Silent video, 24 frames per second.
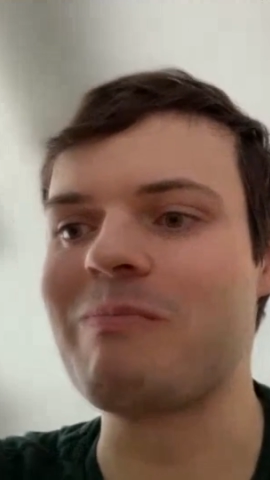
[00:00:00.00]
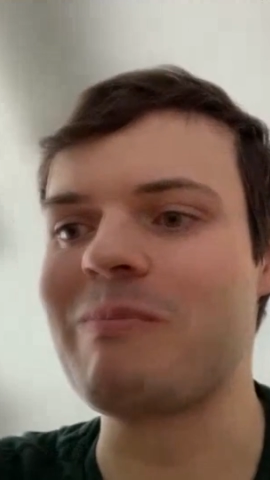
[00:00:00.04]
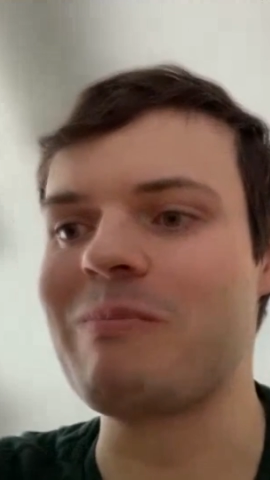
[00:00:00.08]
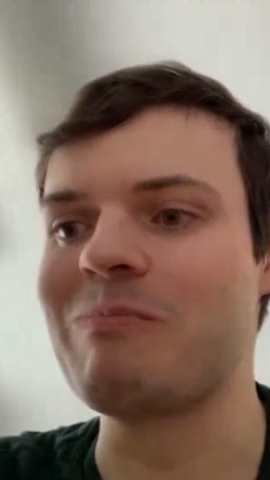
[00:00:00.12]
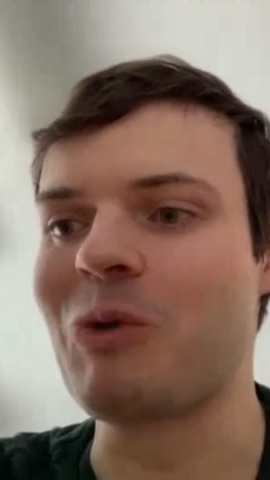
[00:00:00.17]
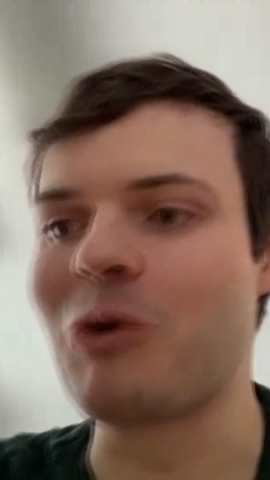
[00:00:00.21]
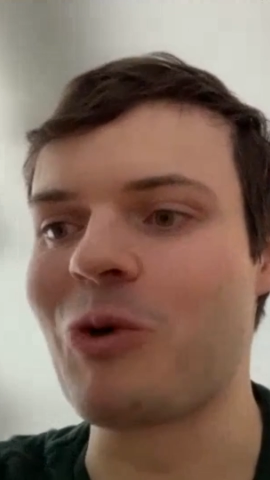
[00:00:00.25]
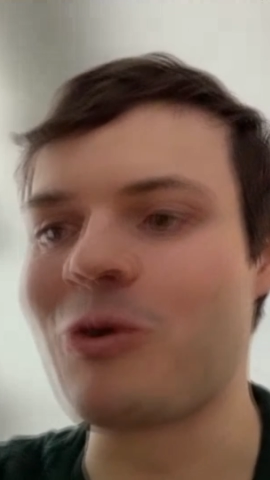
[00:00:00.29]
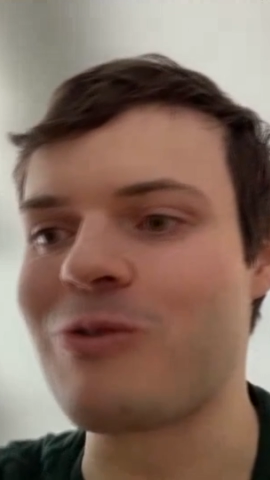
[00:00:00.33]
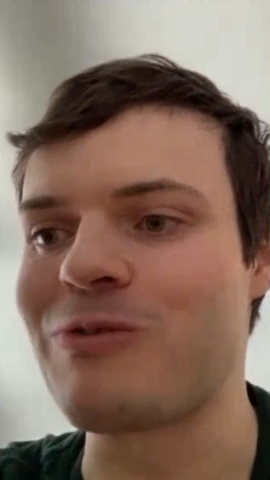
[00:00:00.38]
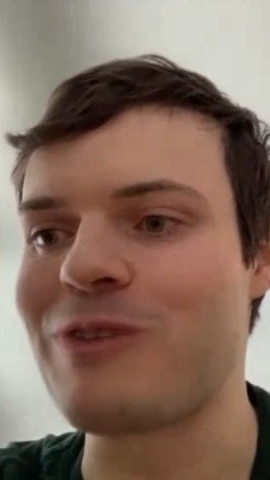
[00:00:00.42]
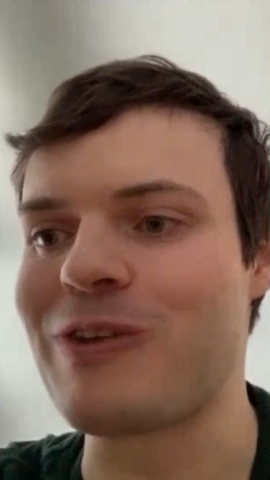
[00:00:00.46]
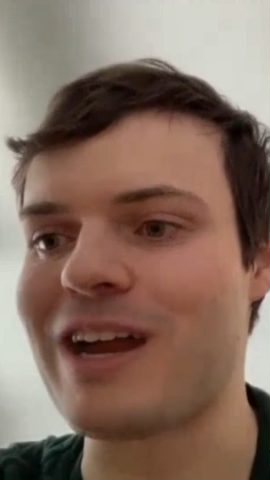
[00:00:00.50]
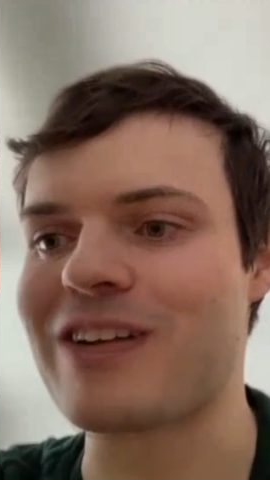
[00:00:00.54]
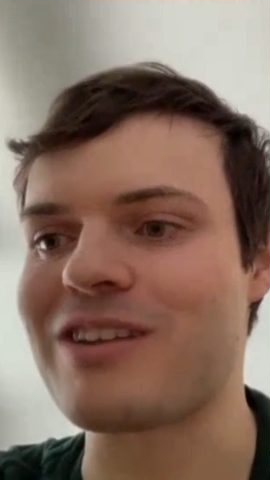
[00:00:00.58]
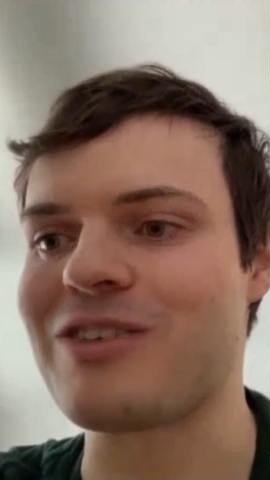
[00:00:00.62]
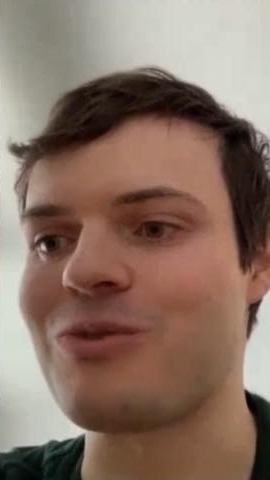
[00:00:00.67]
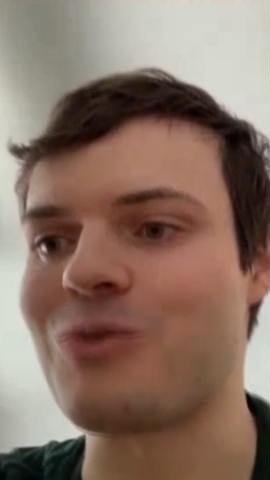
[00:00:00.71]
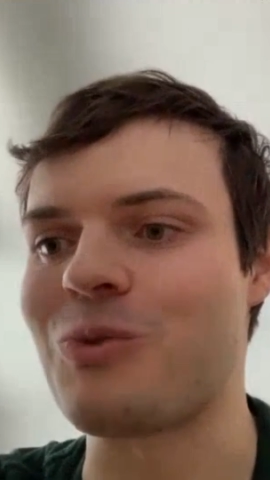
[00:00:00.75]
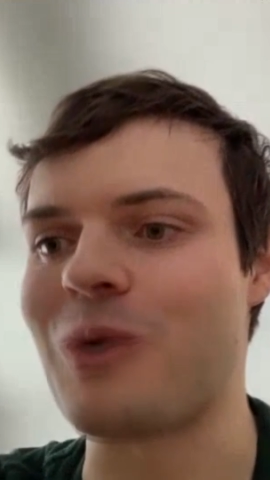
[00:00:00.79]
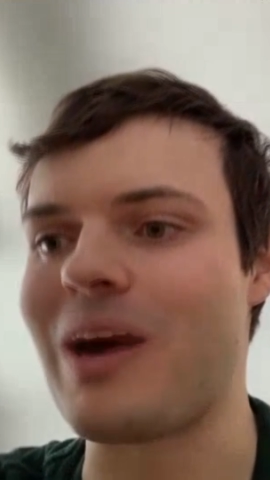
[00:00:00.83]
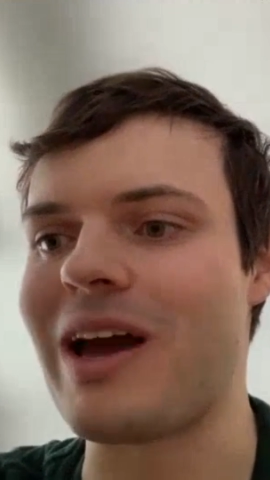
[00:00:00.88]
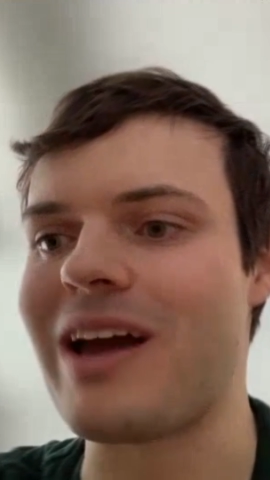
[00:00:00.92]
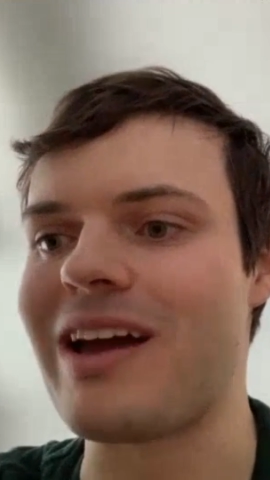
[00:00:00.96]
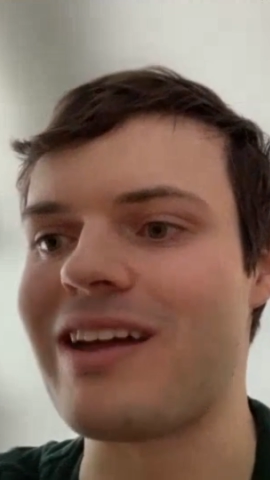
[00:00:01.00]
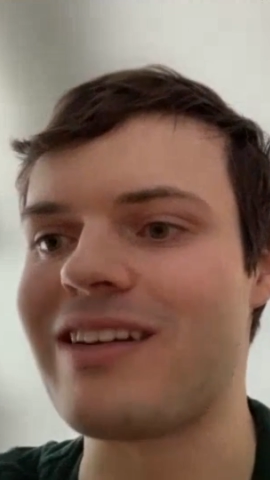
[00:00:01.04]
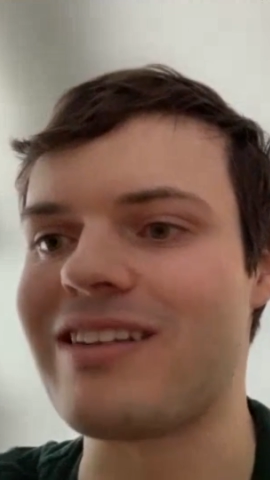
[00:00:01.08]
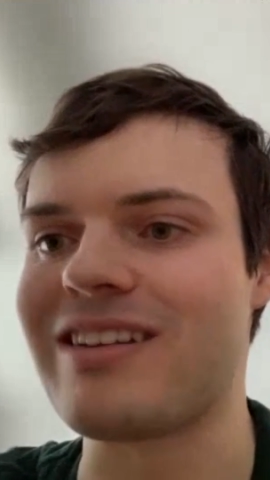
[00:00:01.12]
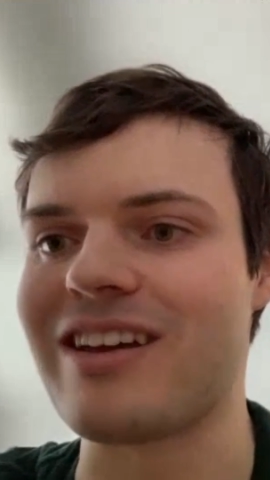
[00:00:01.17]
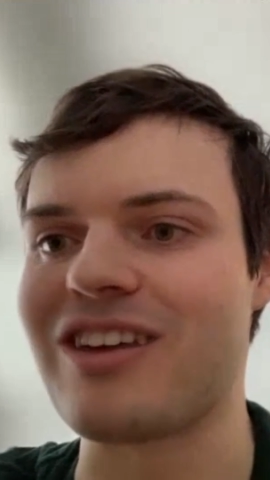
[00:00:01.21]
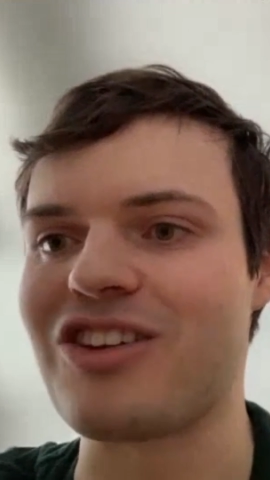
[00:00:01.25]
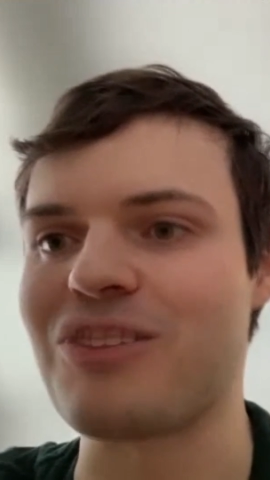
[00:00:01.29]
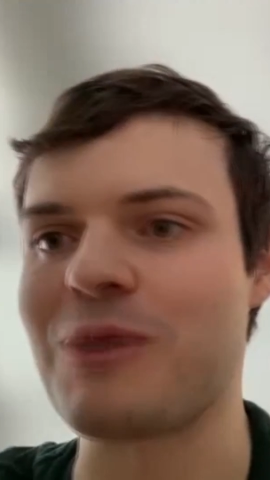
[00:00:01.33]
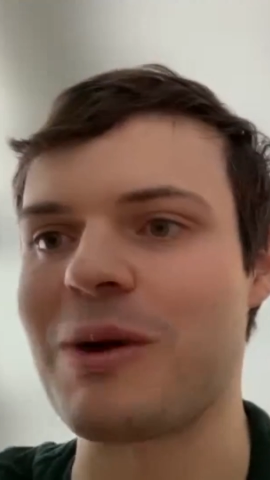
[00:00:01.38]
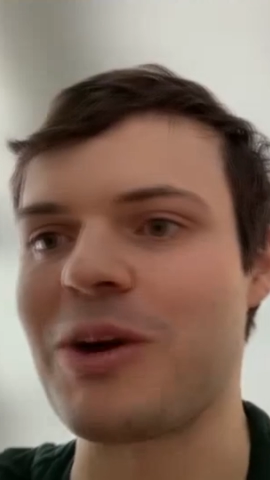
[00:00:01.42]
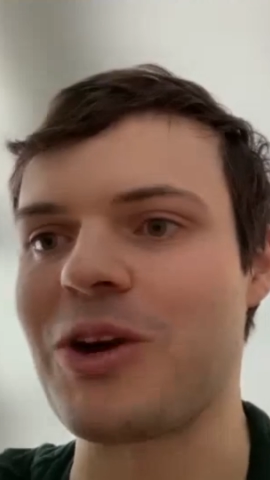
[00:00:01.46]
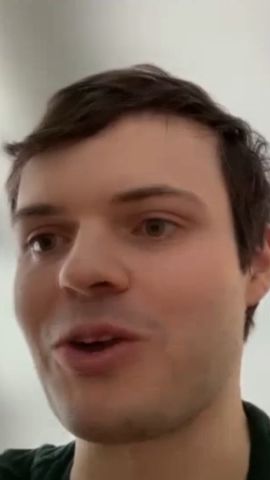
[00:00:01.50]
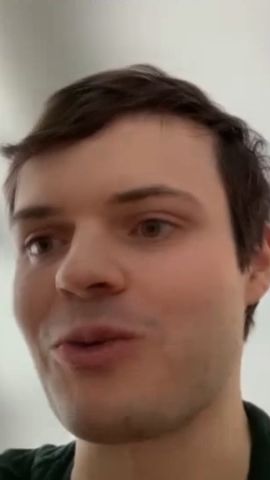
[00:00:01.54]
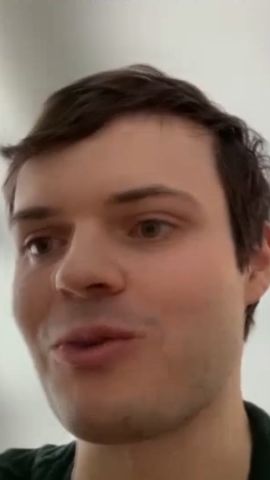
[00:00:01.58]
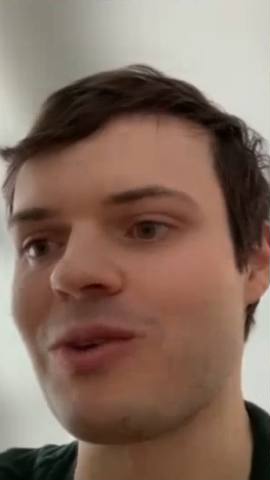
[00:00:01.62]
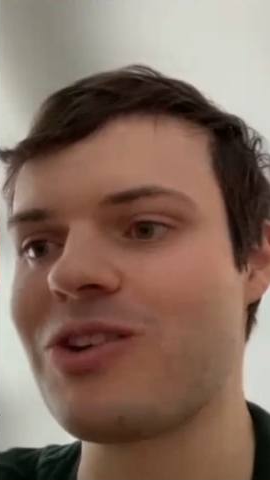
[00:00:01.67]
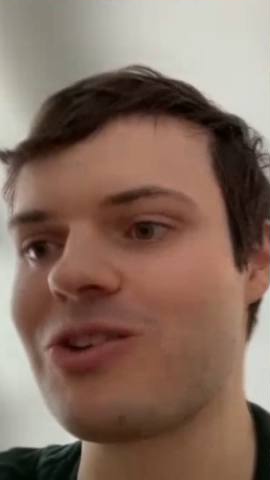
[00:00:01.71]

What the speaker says: more effective way to spend your